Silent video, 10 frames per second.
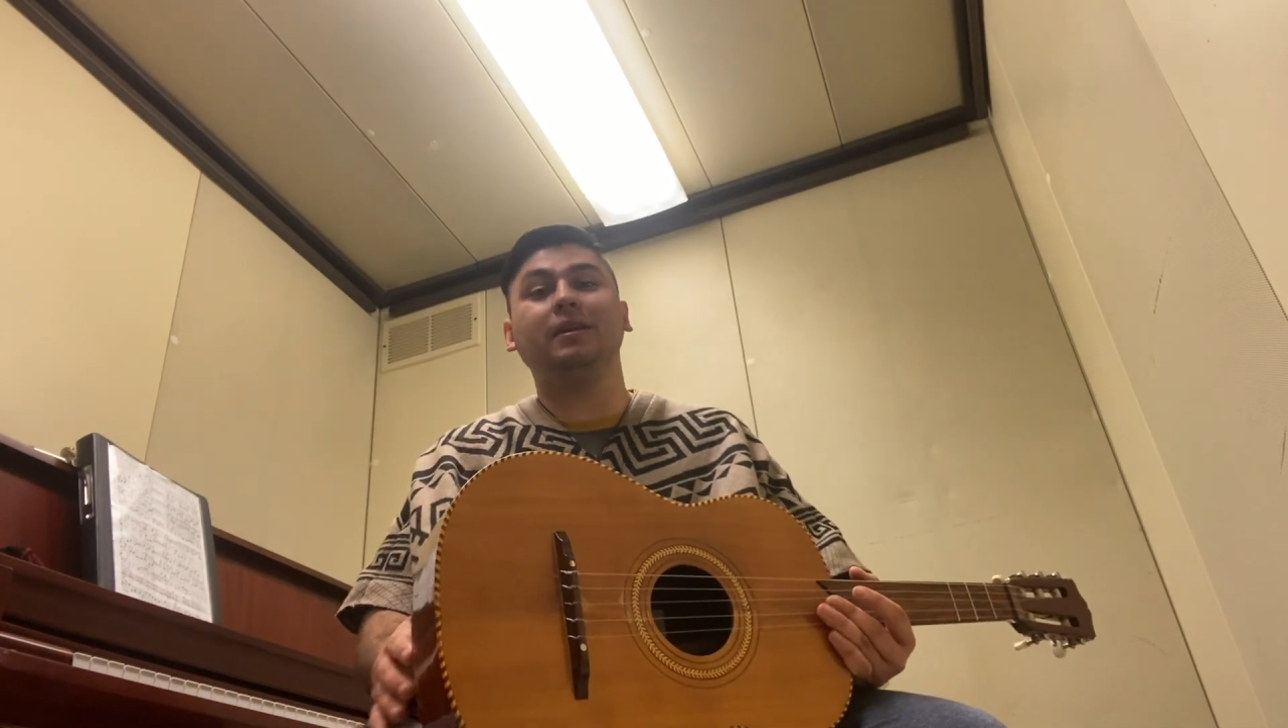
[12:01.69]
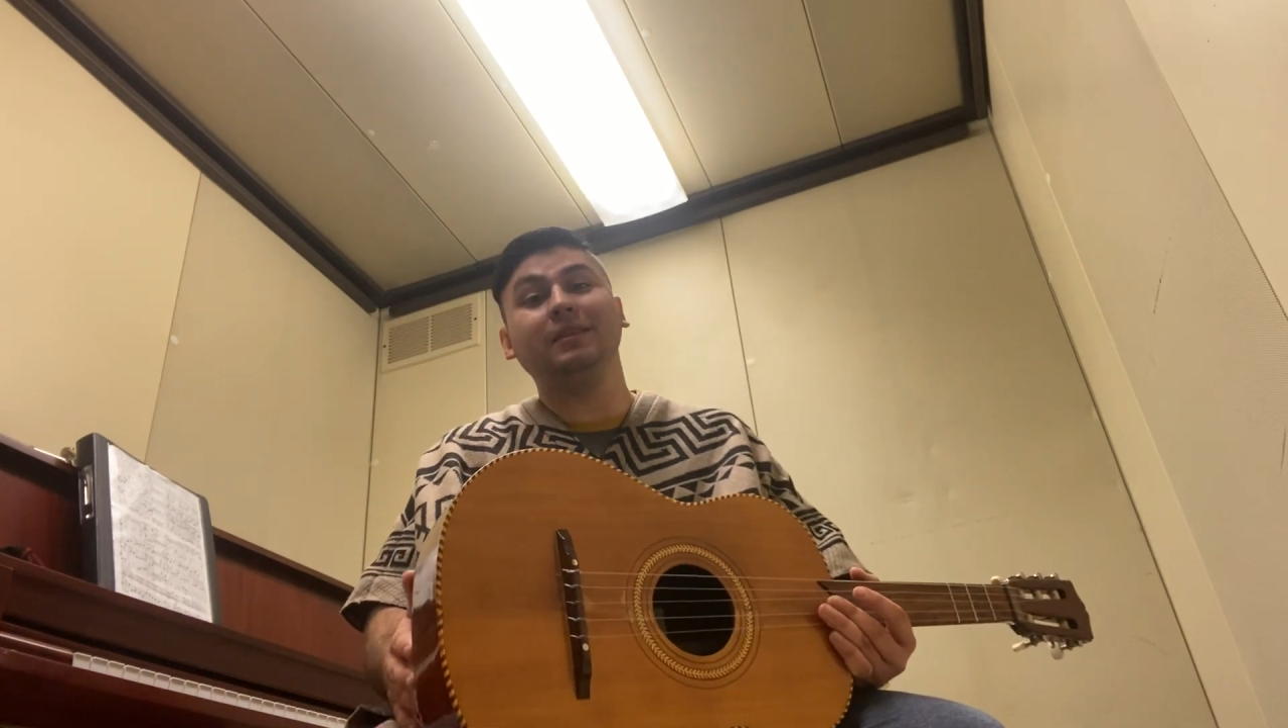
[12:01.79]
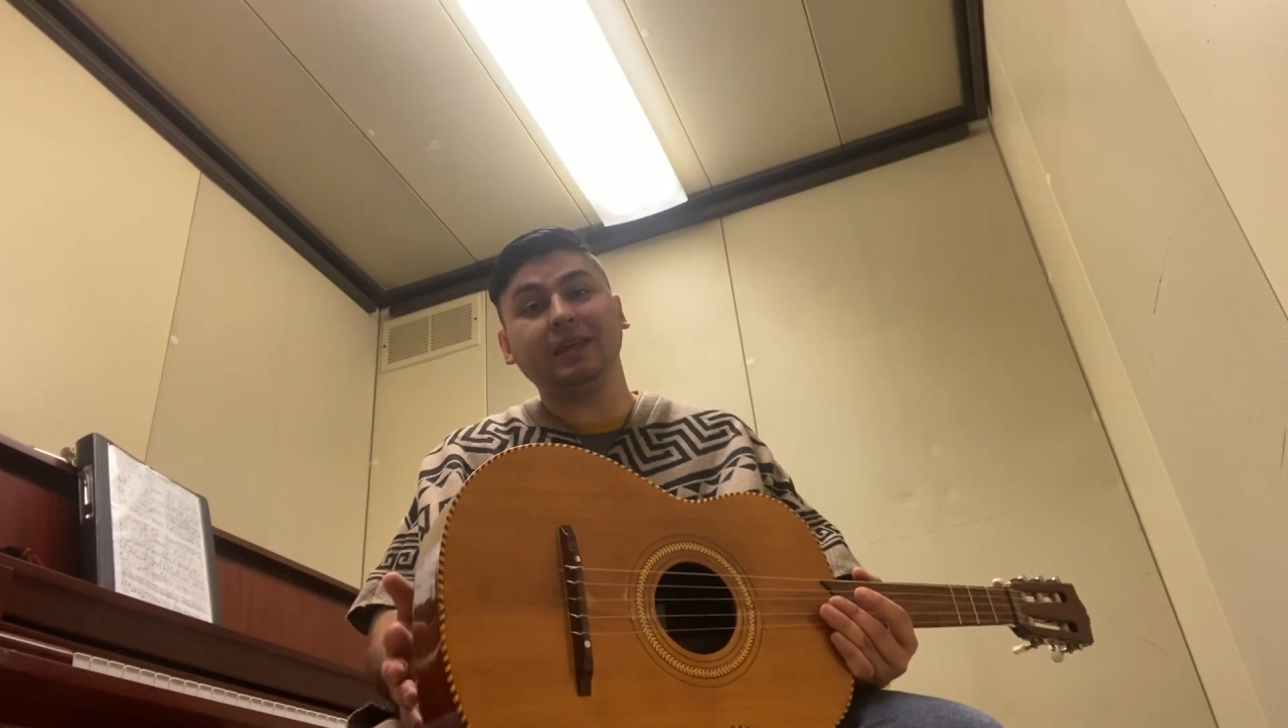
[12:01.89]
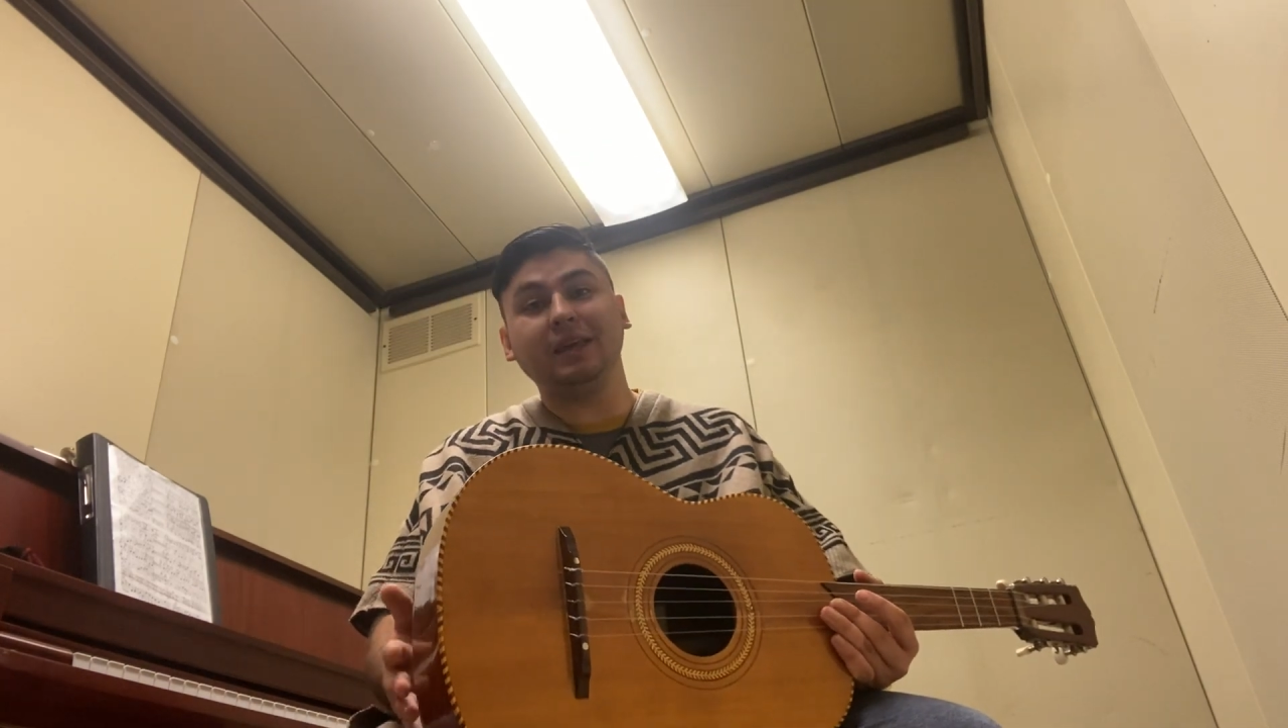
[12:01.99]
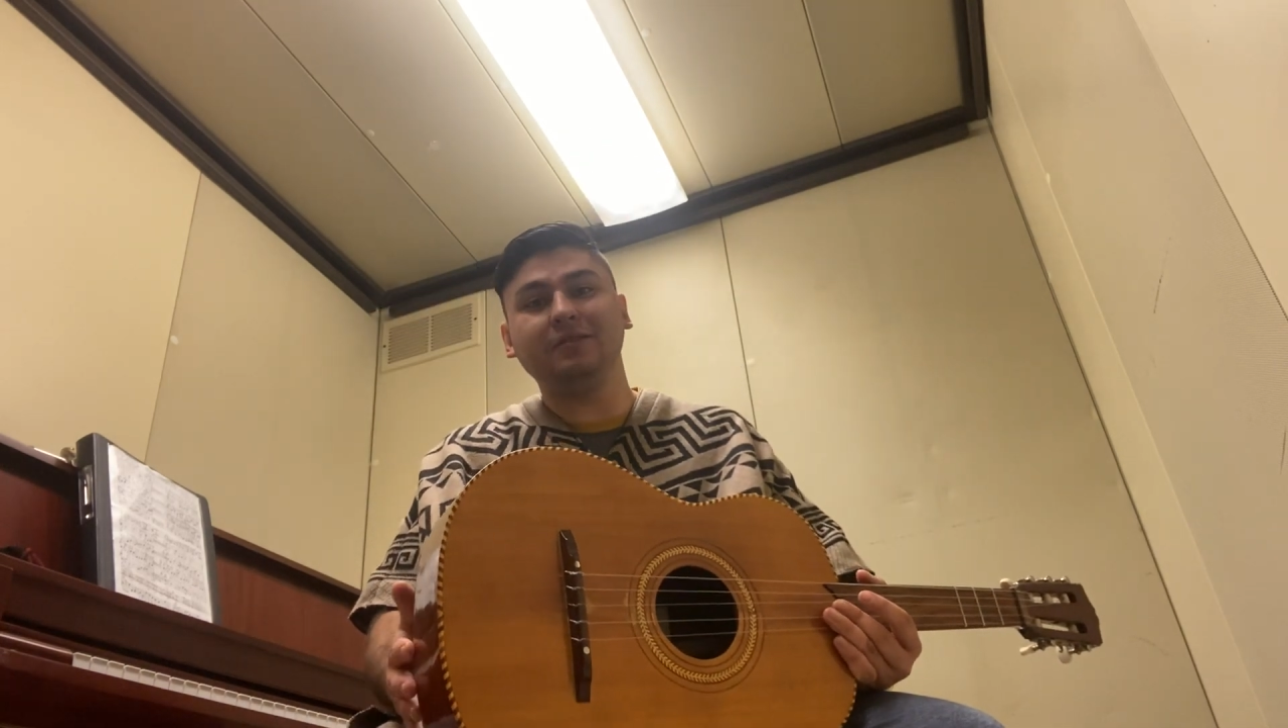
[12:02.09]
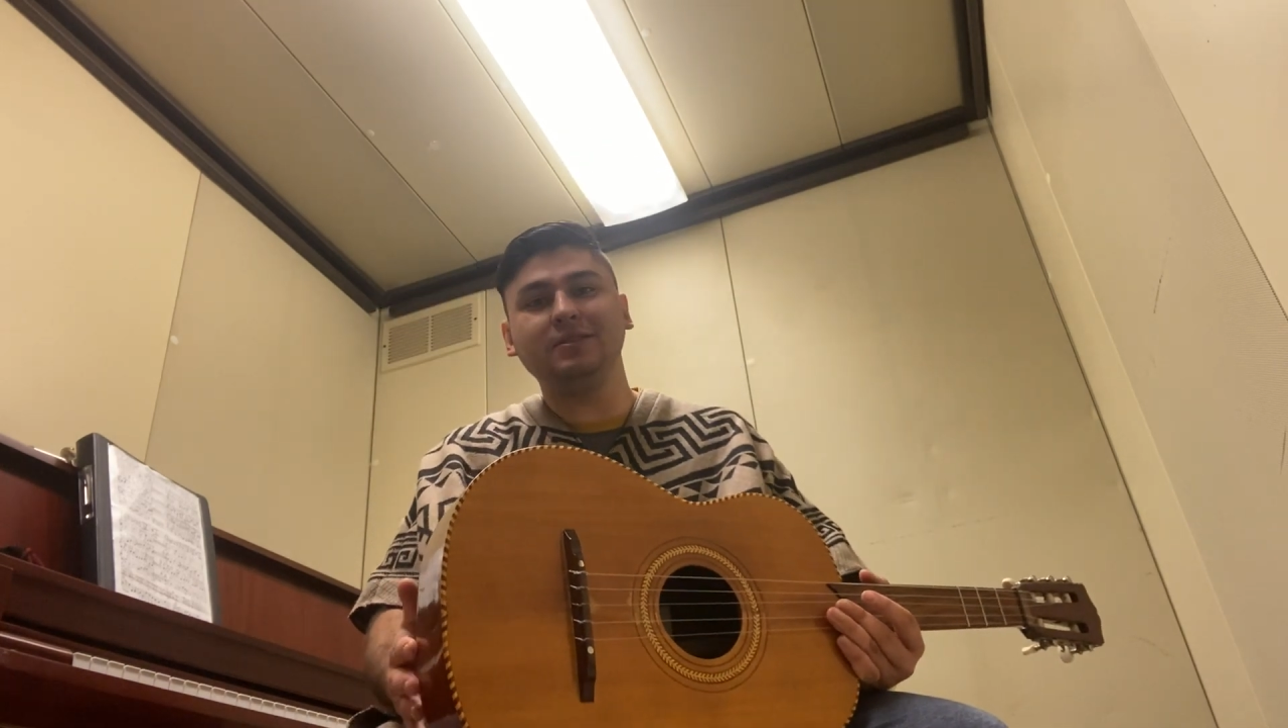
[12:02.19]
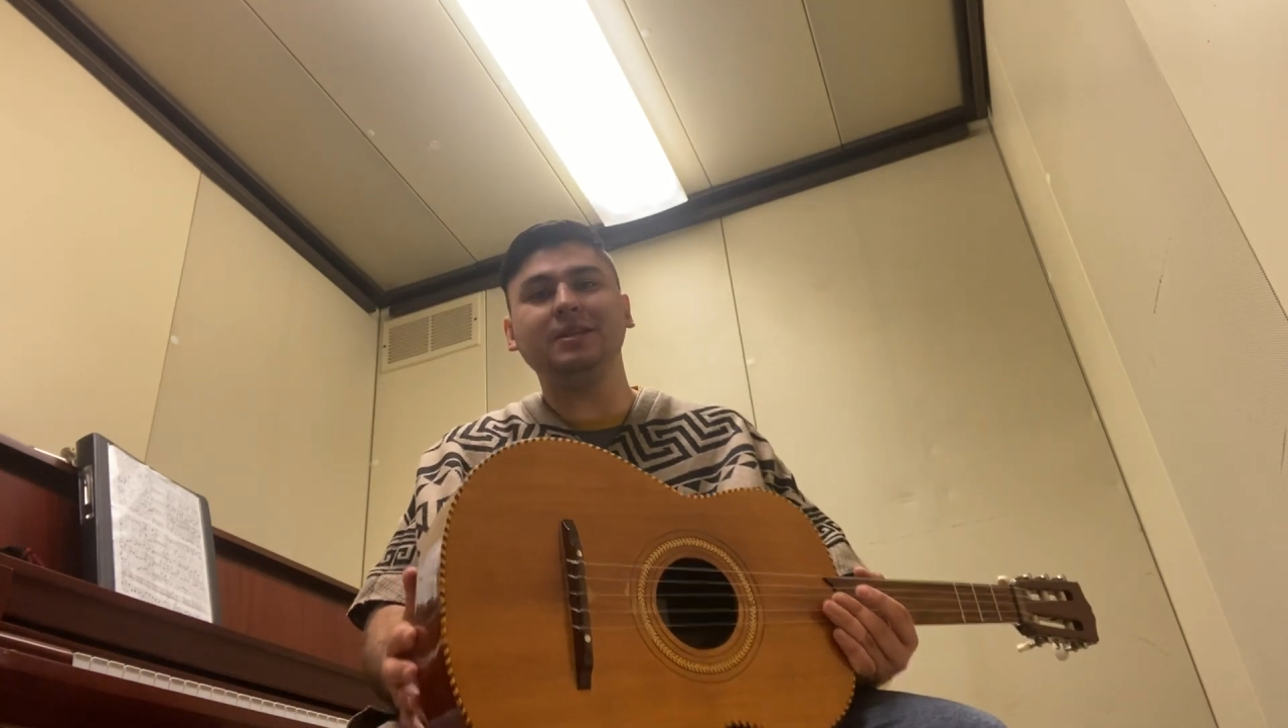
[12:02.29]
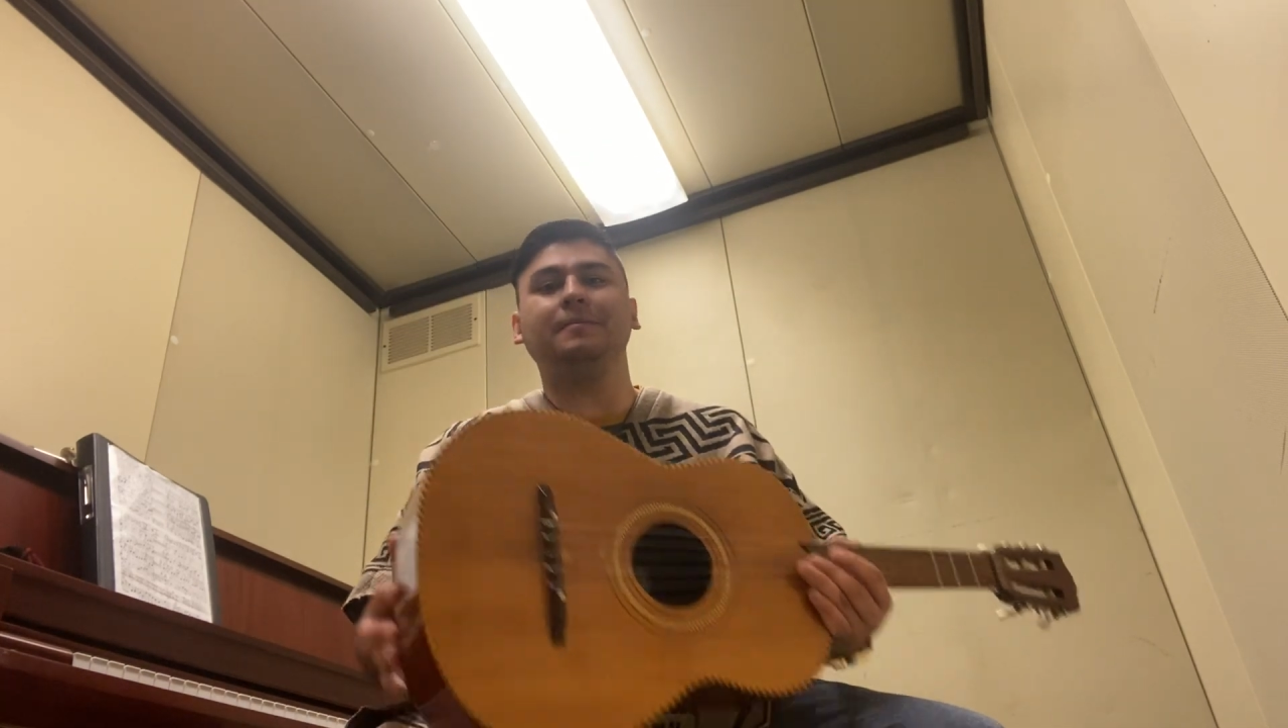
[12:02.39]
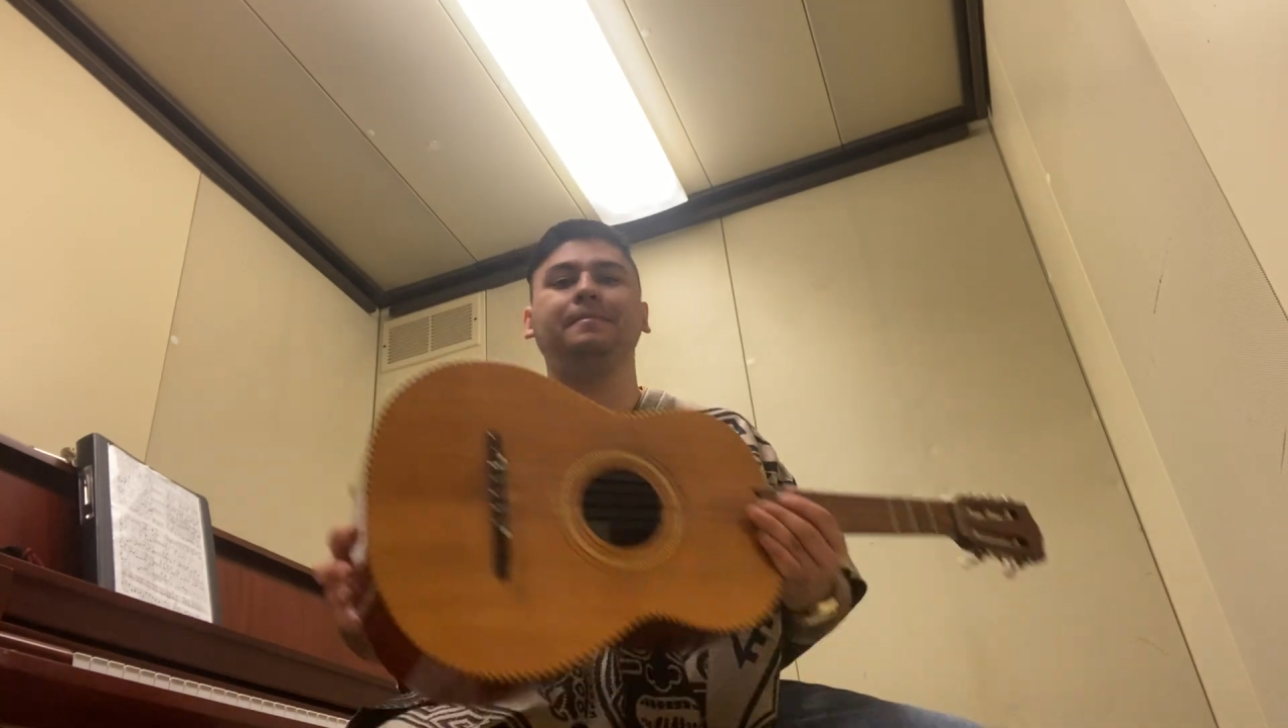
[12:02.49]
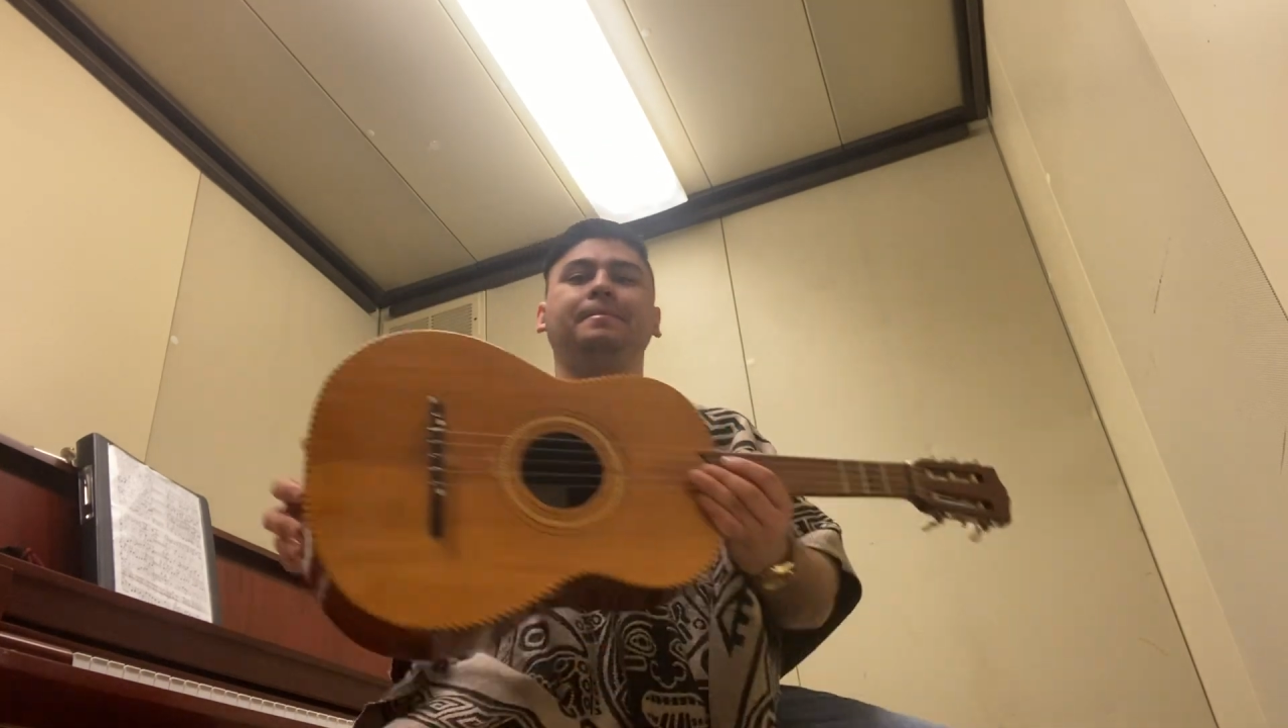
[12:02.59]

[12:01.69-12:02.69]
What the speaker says: in the key of C.